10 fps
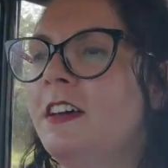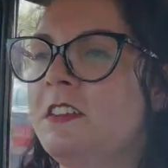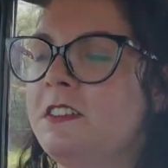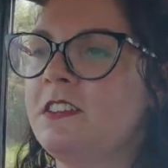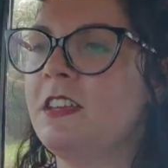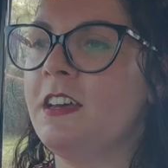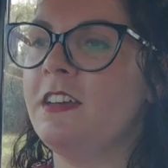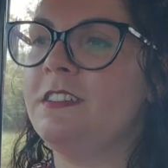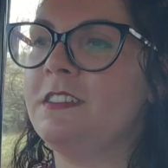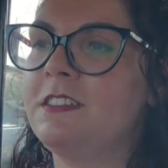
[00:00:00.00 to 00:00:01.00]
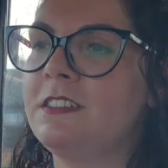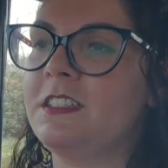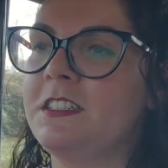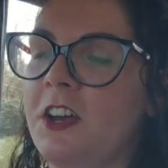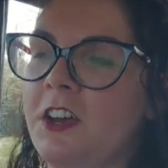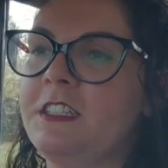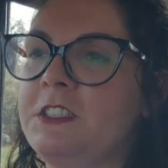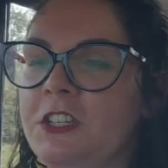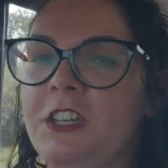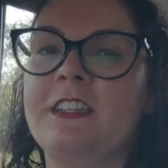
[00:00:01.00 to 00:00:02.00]
has decided
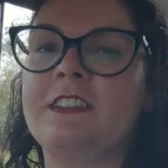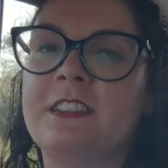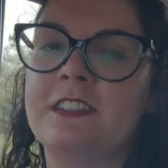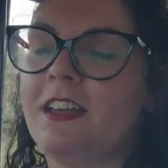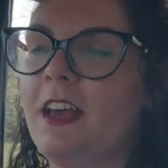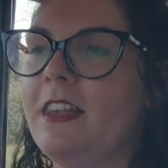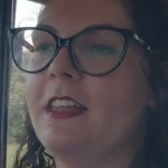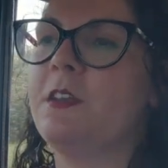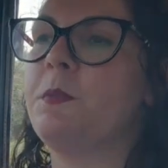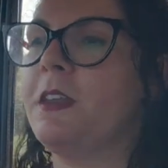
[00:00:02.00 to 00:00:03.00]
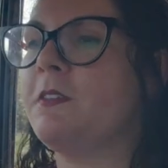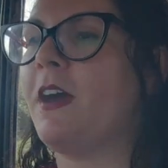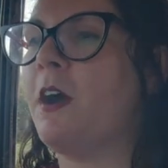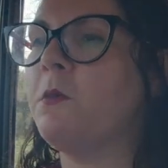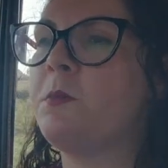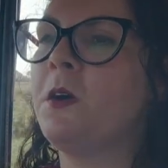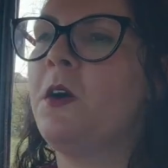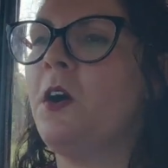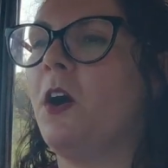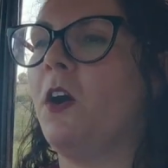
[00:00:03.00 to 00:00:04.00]
she needs a little bit of help
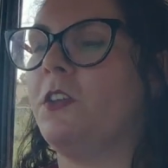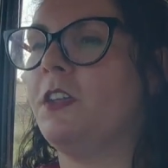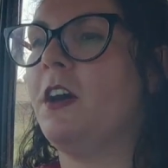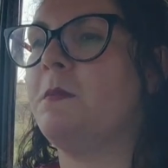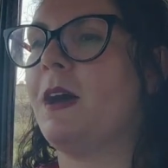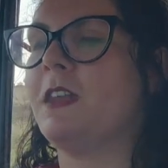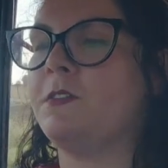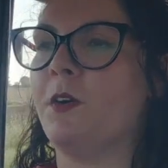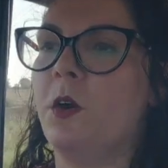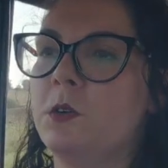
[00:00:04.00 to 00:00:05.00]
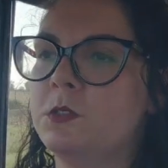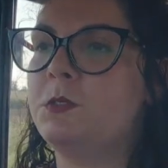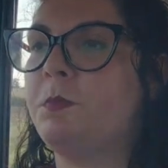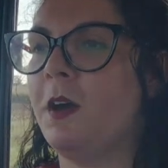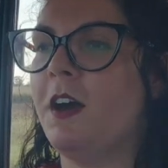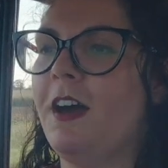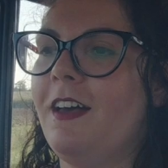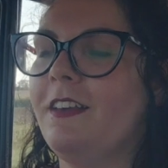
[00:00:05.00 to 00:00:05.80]
on her manifold, but